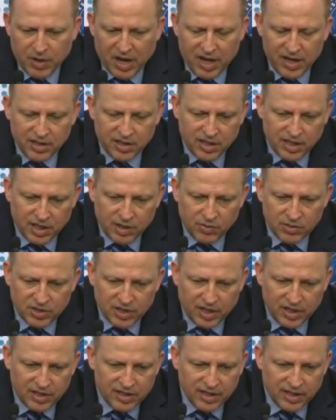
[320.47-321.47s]
but I didn't think it
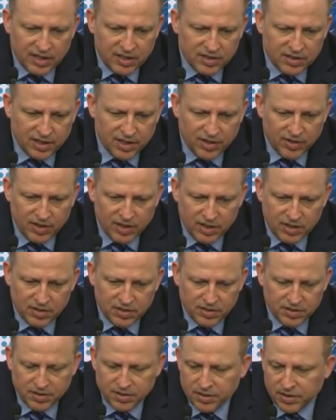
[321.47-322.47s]
was anything
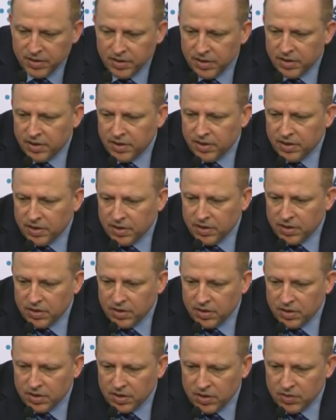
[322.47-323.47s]
serious.
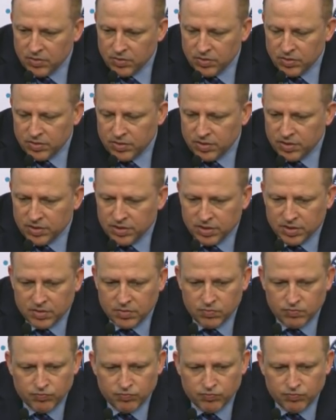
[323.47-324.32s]
You know, it's just.